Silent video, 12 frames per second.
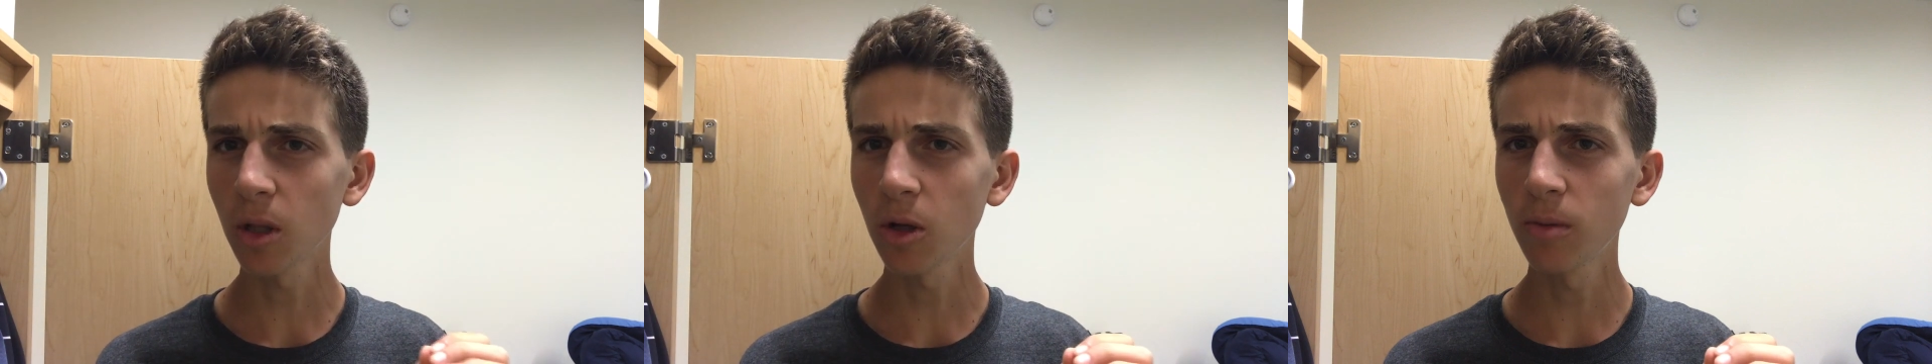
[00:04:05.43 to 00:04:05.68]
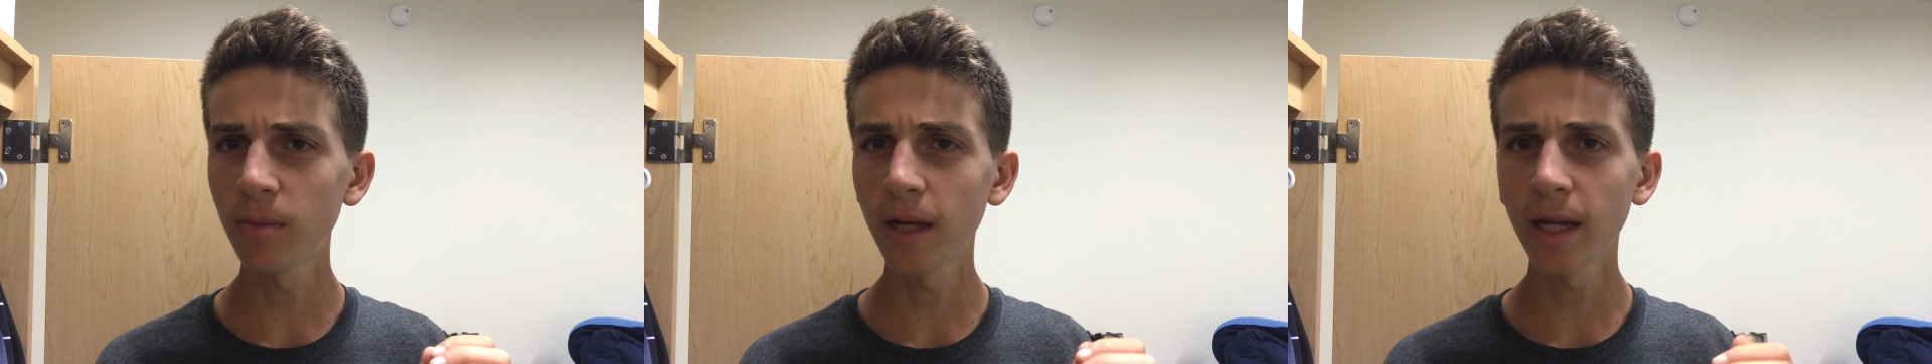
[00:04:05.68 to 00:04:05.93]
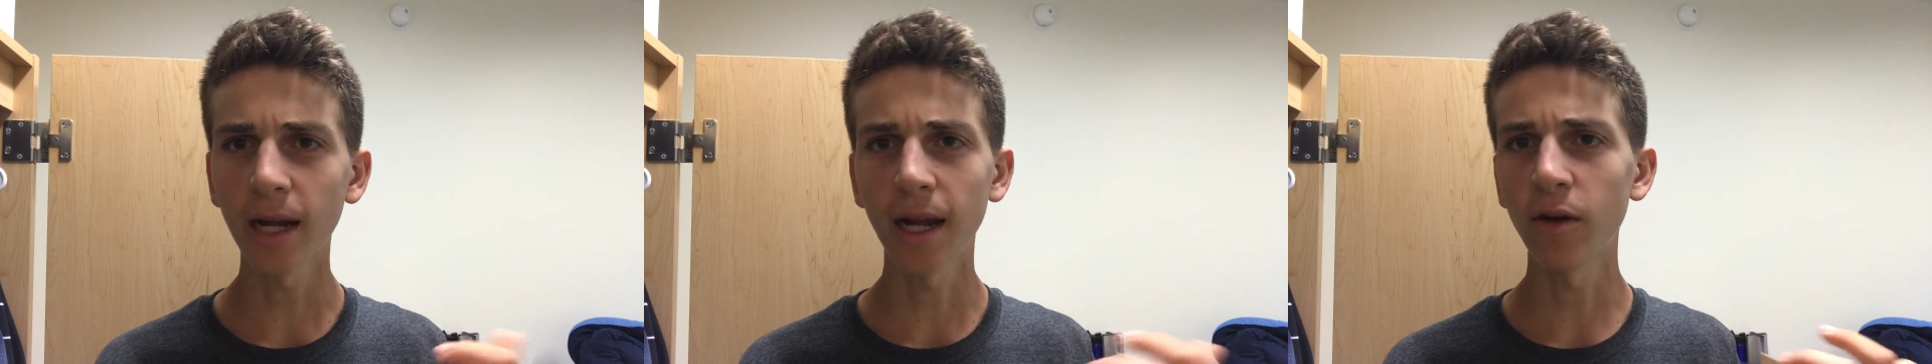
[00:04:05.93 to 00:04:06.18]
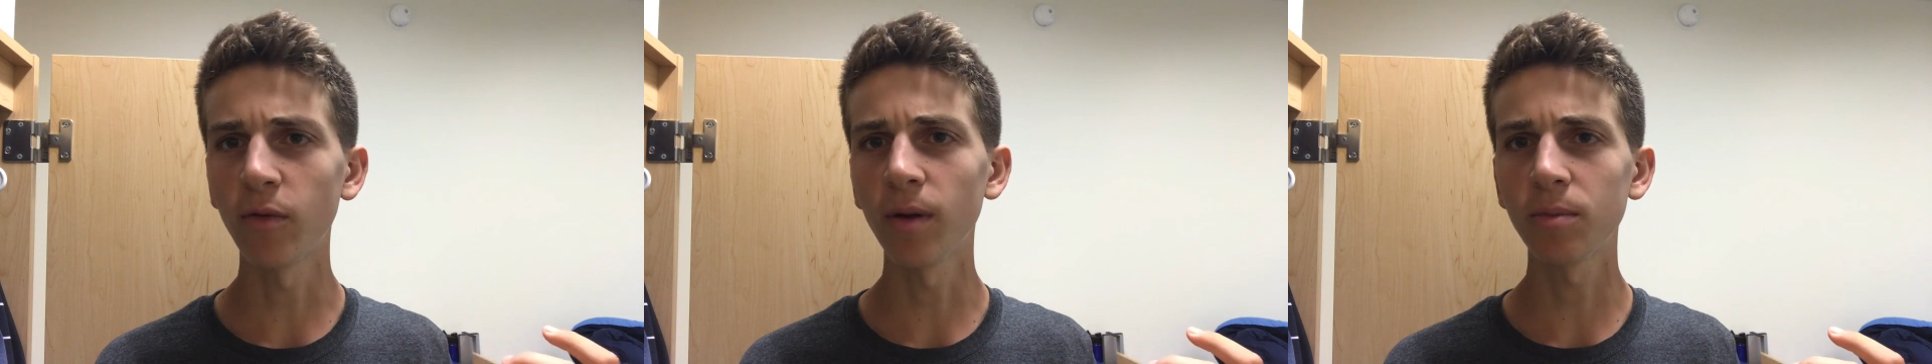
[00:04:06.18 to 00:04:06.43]
little bit. I
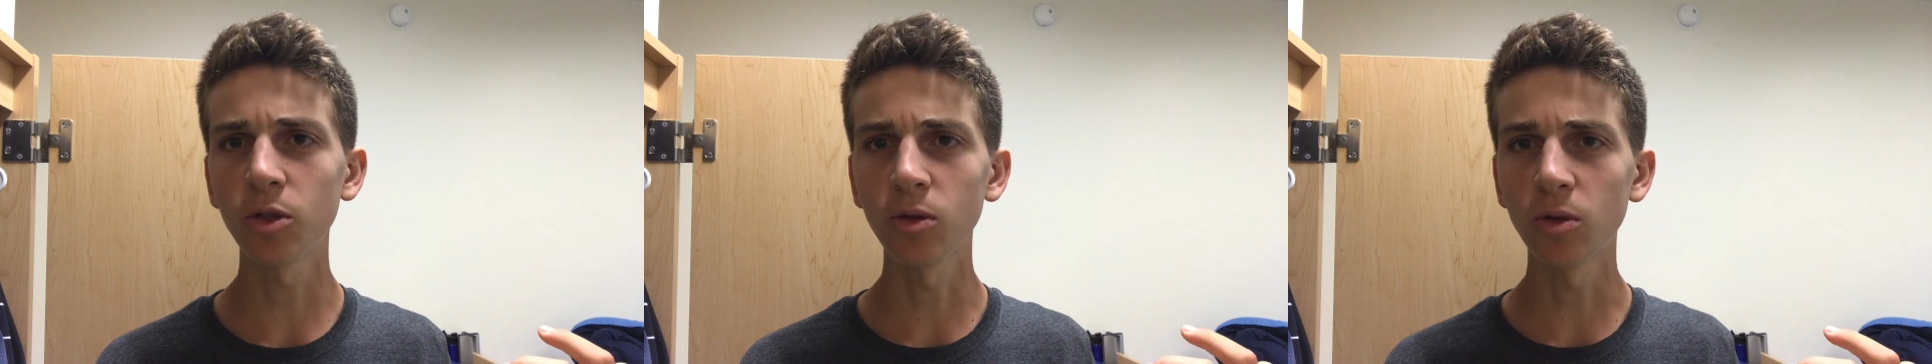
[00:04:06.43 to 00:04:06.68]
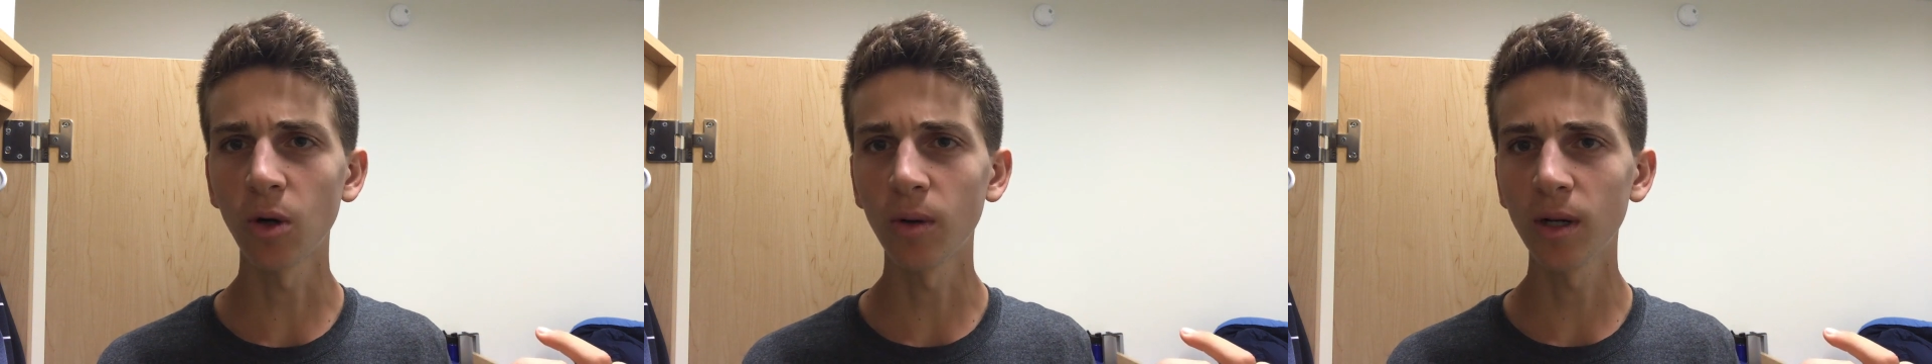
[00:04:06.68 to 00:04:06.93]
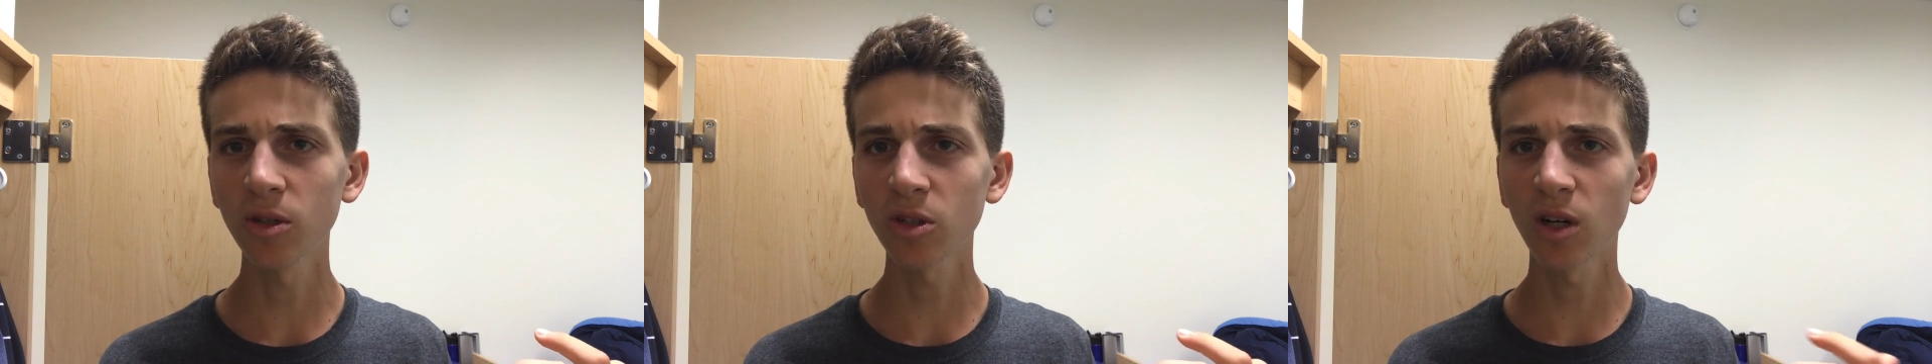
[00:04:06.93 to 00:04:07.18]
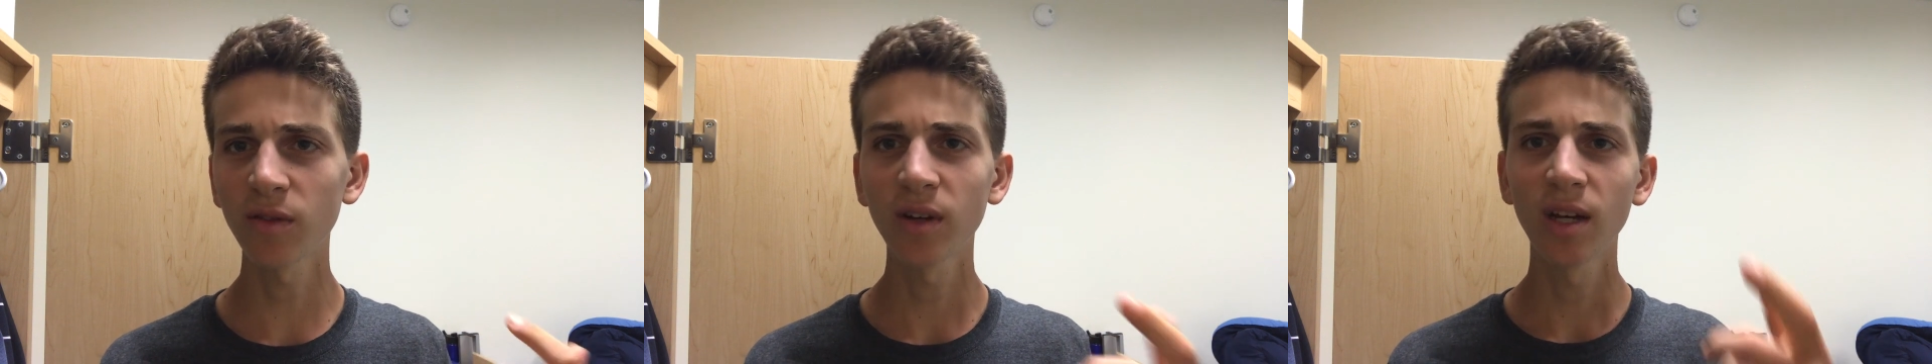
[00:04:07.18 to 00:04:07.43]
had to rip two toenails
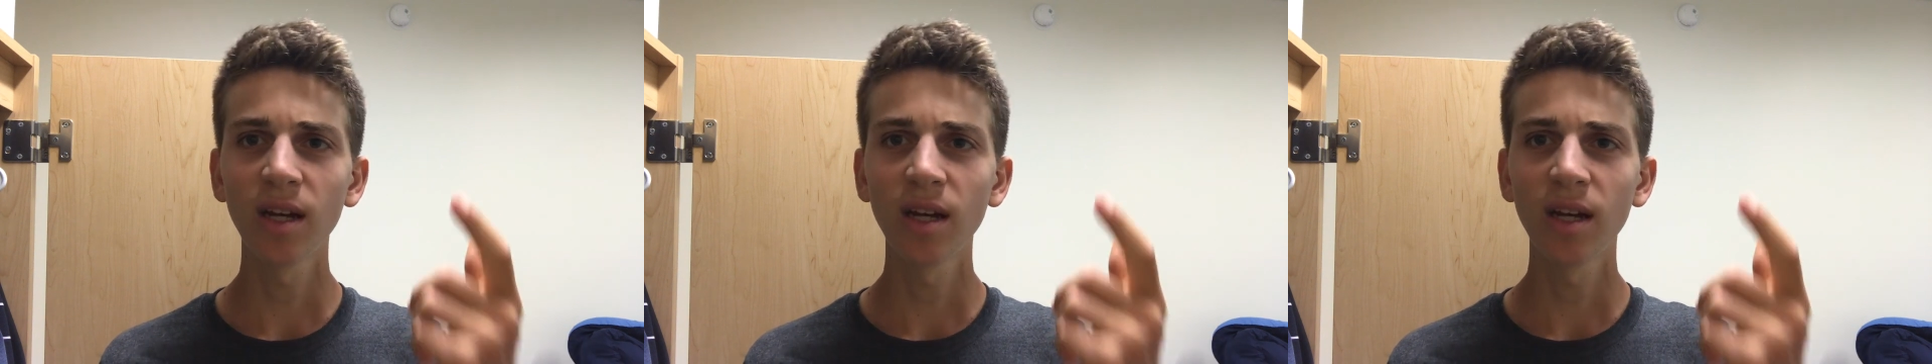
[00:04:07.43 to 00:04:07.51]
off.